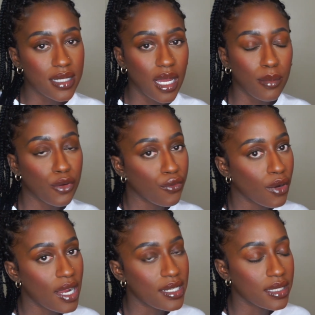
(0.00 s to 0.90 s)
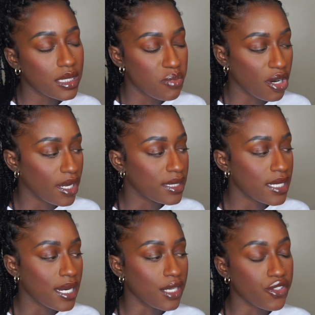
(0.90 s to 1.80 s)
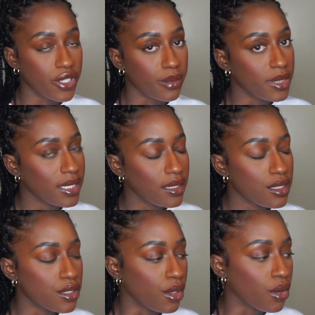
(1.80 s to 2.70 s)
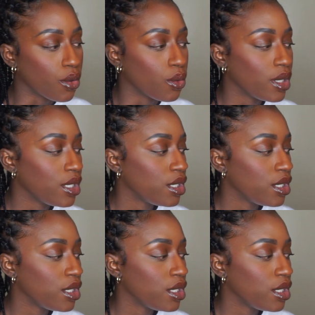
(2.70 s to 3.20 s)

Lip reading: time before I did these braids and I trimmed it, so